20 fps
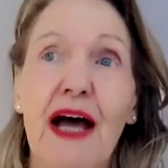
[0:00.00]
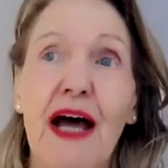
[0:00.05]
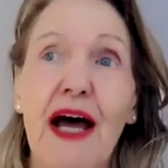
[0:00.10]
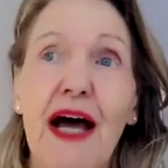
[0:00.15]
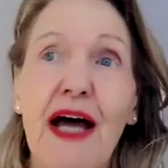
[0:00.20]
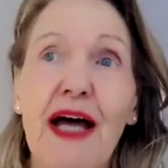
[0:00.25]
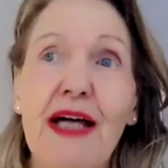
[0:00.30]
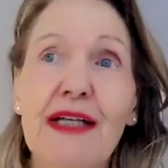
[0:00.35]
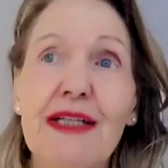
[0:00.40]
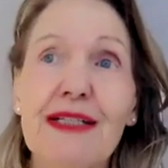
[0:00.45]

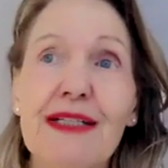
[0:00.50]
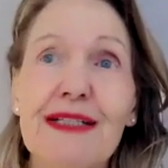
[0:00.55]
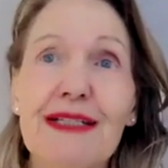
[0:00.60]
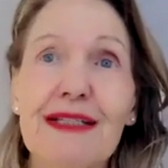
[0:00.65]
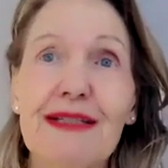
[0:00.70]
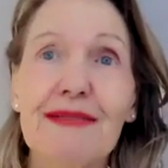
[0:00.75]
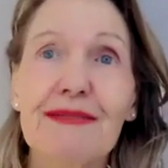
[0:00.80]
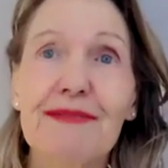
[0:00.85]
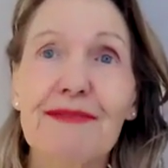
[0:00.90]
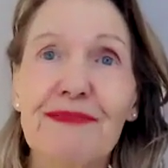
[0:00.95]
And
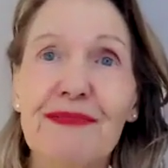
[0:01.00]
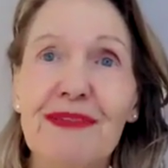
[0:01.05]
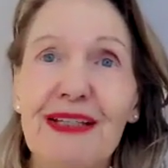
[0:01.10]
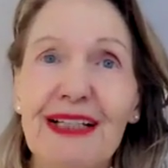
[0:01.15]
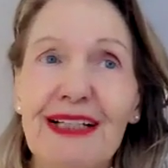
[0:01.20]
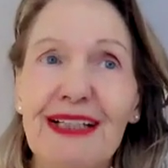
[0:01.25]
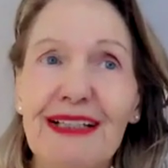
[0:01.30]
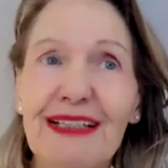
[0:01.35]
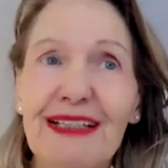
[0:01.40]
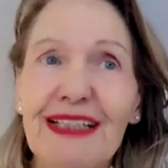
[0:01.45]

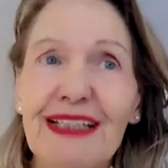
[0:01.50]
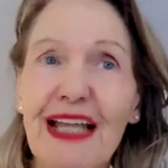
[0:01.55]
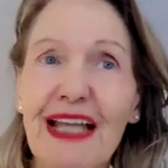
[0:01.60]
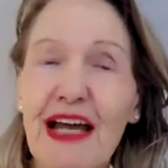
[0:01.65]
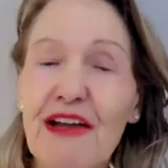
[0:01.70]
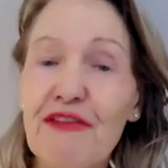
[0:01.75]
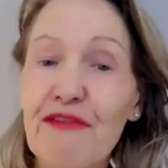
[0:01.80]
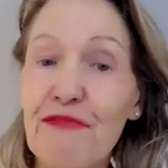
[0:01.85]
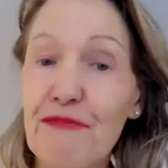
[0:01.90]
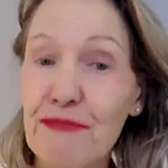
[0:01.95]

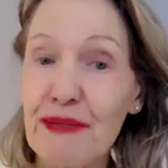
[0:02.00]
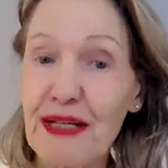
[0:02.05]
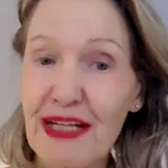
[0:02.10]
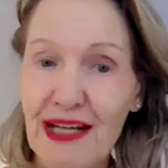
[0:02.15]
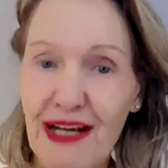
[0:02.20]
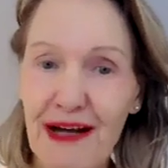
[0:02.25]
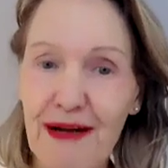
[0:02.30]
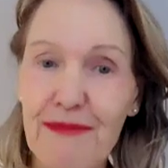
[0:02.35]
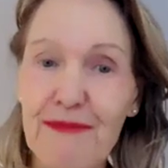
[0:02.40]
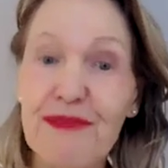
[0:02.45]
life
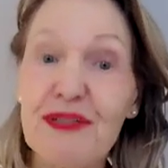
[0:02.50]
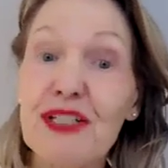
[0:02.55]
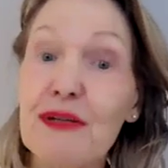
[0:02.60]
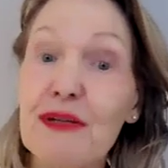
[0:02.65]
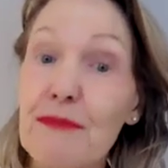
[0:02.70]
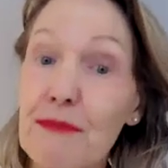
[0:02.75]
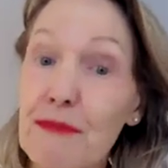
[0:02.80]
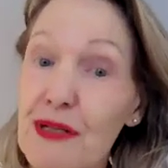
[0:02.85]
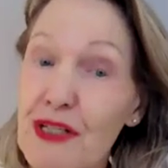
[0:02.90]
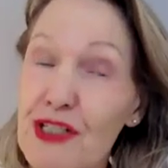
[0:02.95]
becomes
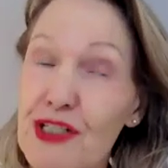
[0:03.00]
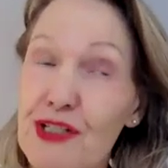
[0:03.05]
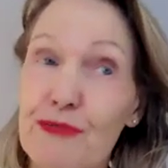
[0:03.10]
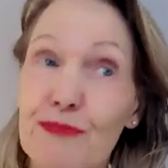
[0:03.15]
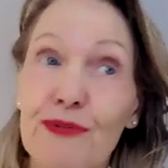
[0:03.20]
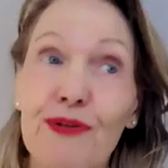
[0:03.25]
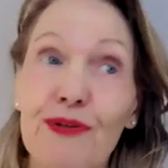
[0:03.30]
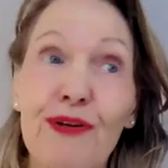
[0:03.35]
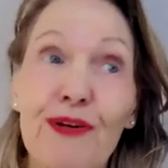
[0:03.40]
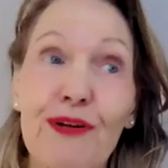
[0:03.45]
much
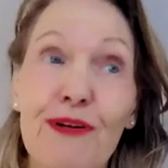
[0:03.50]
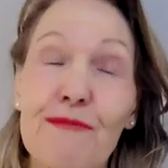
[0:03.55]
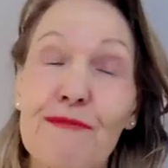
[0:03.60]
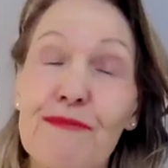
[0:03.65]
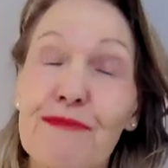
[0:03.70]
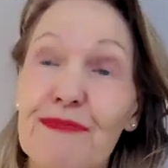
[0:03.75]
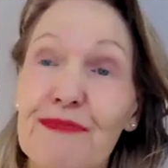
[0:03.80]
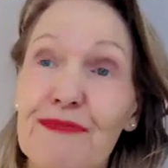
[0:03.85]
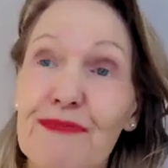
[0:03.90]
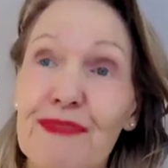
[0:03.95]
more
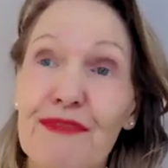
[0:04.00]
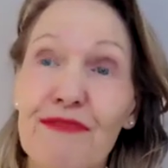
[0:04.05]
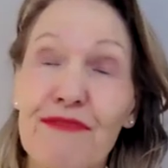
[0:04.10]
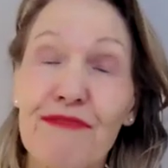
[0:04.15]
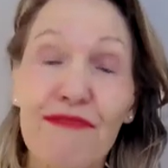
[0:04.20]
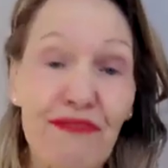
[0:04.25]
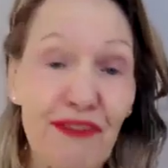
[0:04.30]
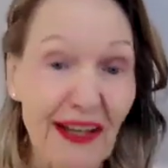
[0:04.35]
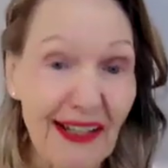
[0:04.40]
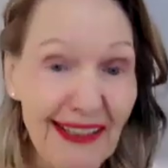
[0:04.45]

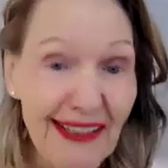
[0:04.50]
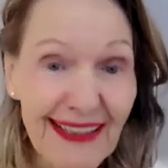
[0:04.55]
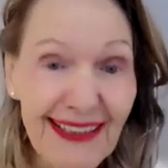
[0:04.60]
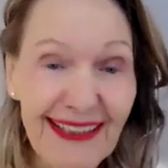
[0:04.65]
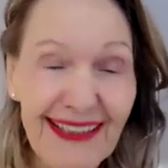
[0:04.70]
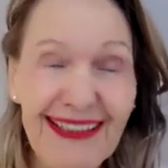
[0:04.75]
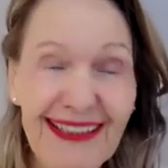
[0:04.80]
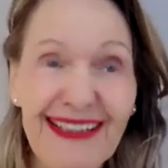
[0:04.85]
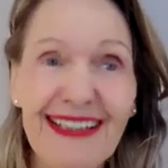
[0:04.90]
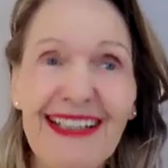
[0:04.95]
fun
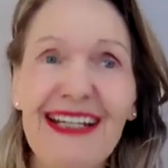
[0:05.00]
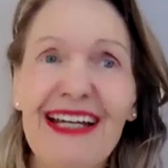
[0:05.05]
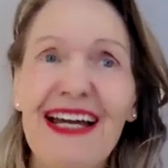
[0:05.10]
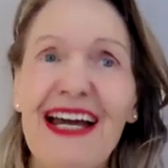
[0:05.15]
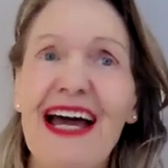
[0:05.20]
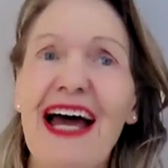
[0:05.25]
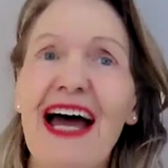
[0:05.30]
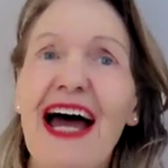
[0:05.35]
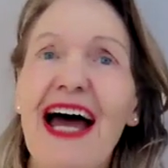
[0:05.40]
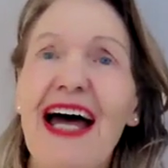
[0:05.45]

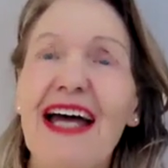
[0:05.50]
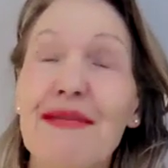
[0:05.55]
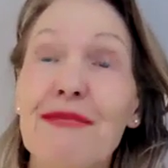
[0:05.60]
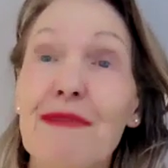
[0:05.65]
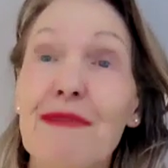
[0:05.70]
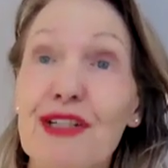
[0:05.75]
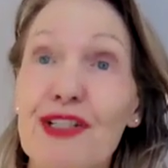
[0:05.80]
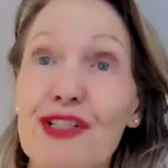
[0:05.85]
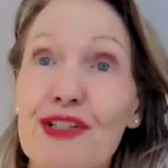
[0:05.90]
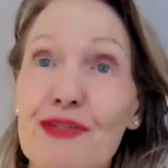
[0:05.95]
and
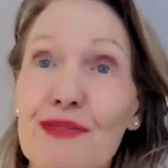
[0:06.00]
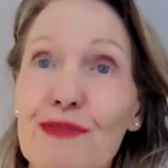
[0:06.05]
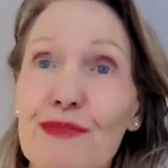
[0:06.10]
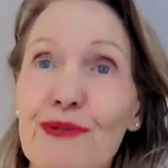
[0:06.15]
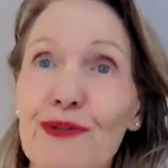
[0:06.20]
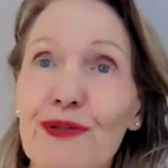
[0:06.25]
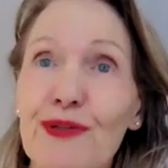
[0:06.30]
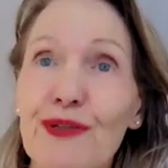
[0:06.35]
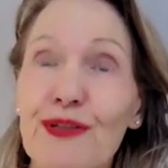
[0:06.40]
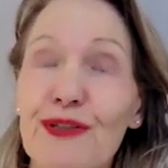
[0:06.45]
much
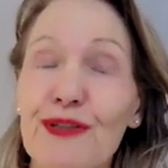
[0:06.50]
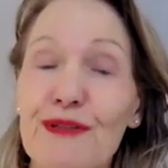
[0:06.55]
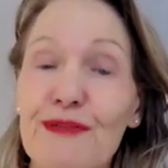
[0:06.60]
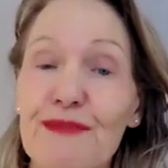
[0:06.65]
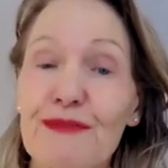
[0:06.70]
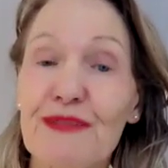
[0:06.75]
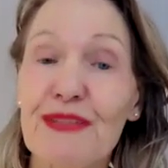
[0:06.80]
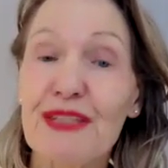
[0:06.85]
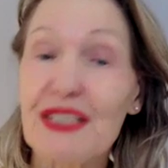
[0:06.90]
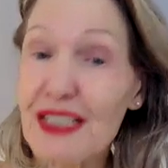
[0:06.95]
more
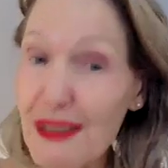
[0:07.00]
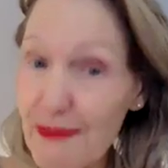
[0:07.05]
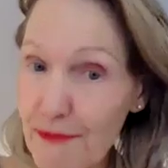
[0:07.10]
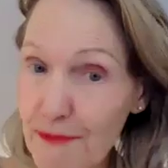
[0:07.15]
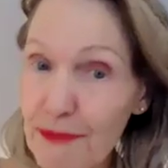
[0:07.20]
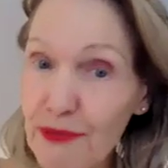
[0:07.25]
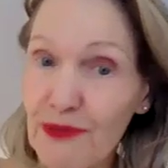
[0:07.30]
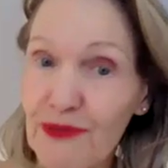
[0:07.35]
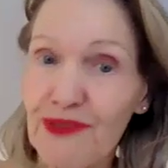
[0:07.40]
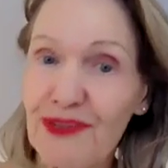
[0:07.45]

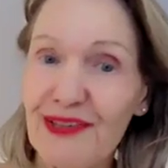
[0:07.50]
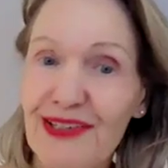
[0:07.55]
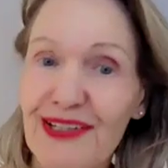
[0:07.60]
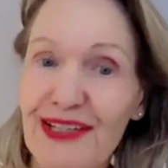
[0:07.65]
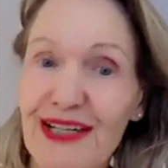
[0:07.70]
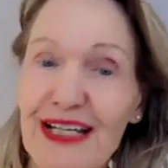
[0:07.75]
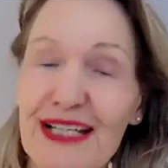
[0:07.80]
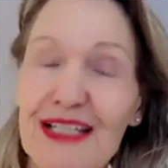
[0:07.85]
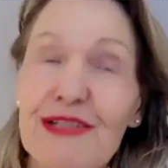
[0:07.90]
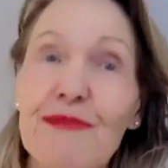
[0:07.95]
simple
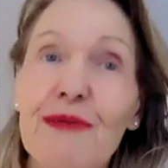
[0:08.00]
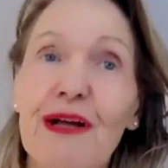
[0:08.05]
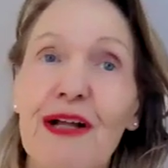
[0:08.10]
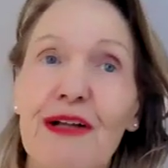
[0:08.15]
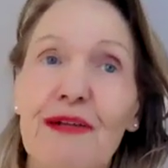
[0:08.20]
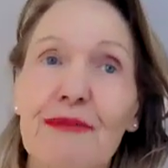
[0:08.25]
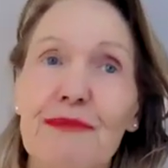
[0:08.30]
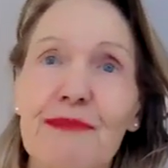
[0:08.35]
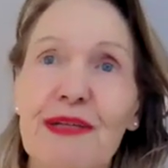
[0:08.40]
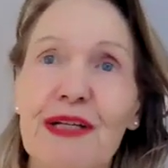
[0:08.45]
as
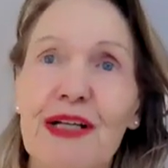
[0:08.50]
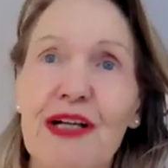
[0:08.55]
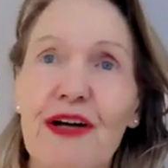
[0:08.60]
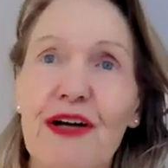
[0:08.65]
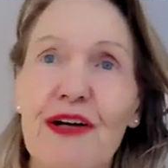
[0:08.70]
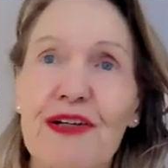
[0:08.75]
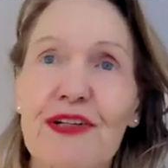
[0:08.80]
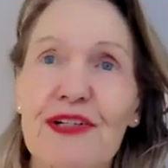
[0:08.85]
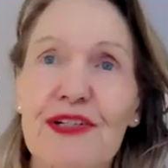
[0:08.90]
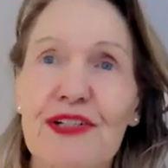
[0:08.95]
well,
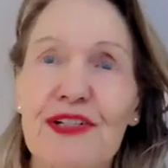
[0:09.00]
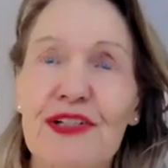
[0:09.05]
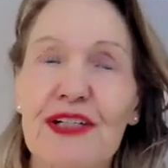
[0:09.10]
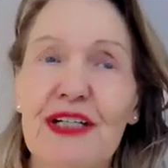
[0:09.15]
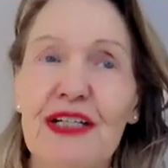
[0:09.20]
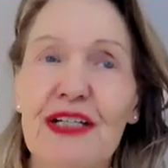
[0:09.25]
because